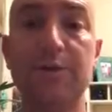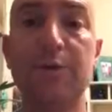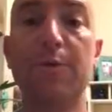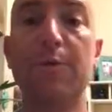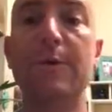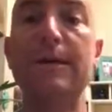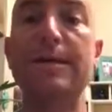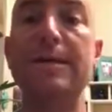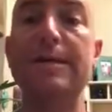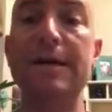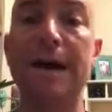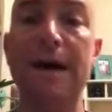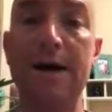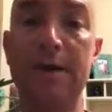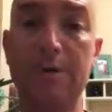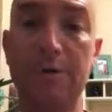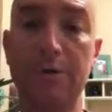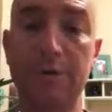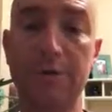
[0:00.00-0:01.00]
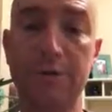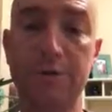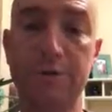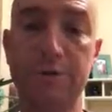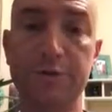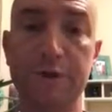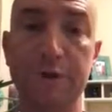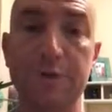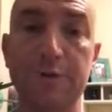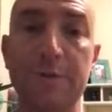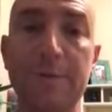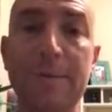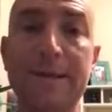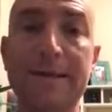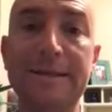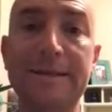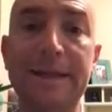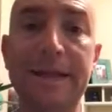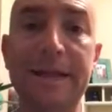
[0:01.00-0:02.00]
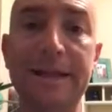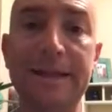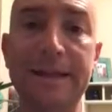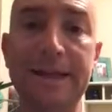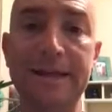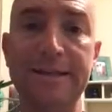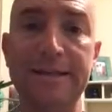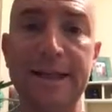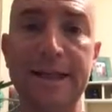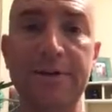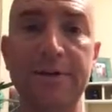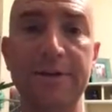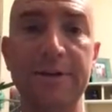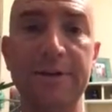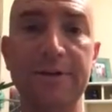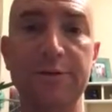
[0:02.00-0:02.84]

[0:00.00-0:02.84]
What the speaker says: are we not overstride? Do we maintain that integrity?